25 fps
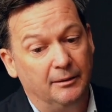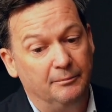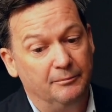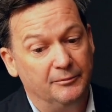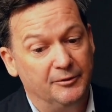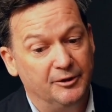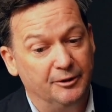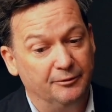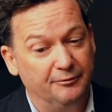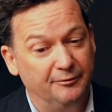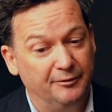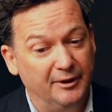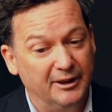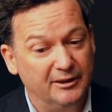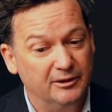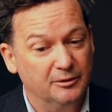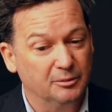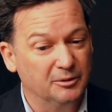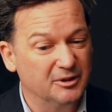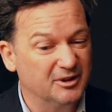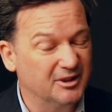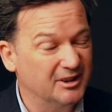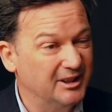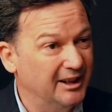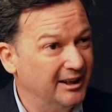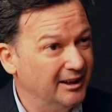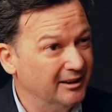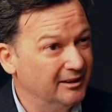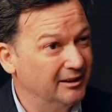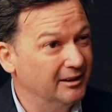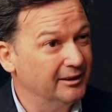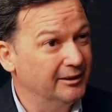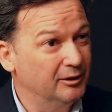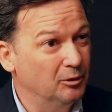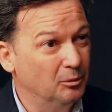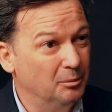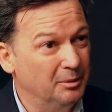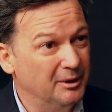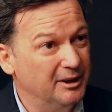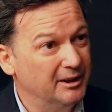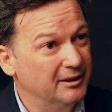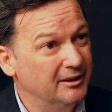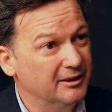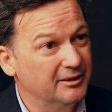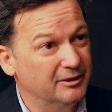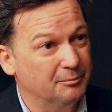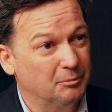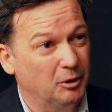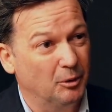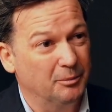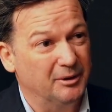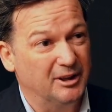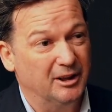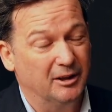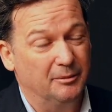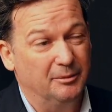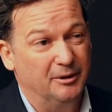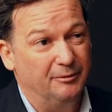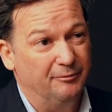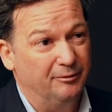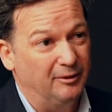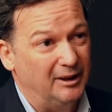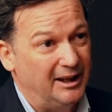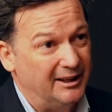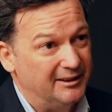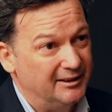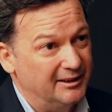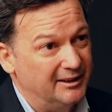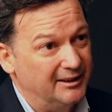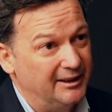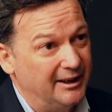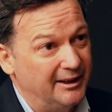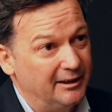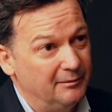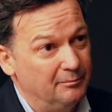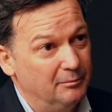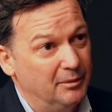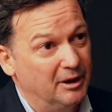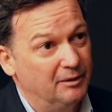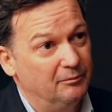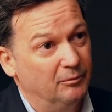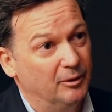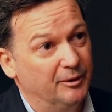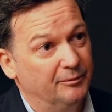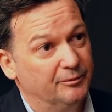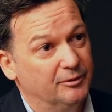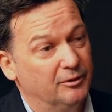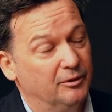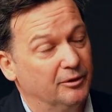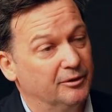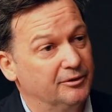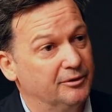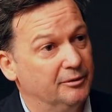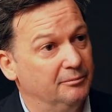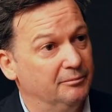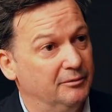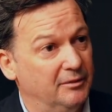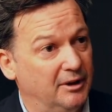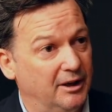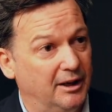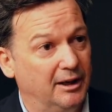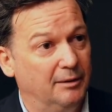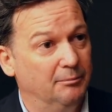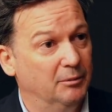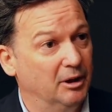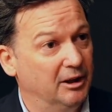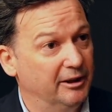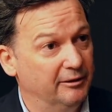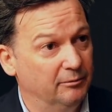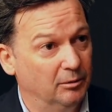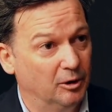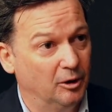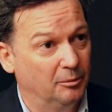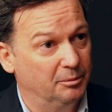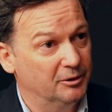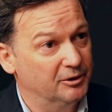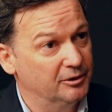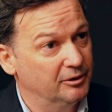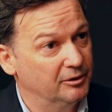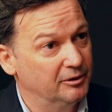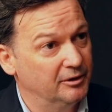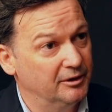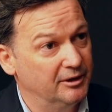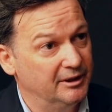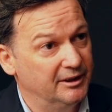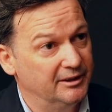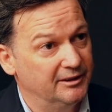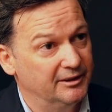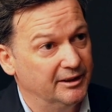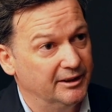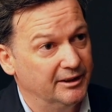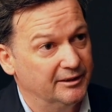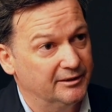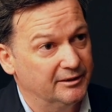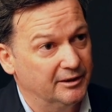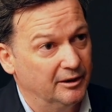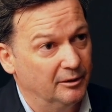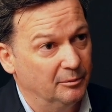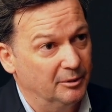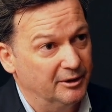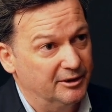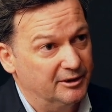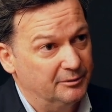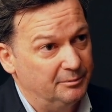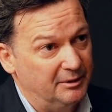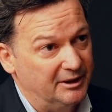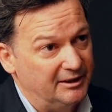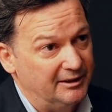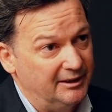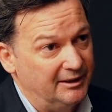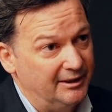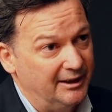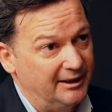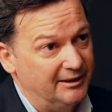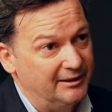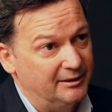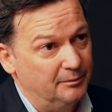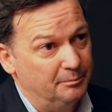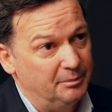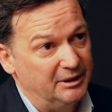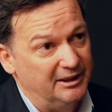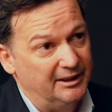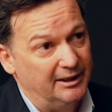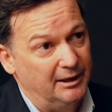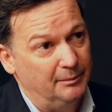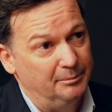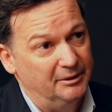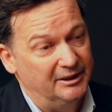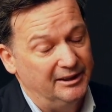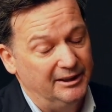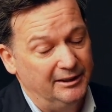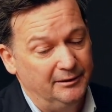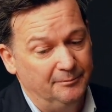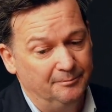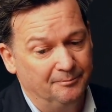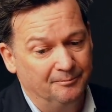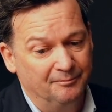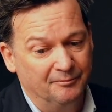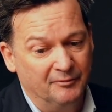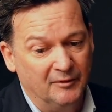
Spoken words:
Defence was down a little bit. It's probably going to be flat again, but we've got some unbelievable opportunities there. So we're expecting that to pick up again.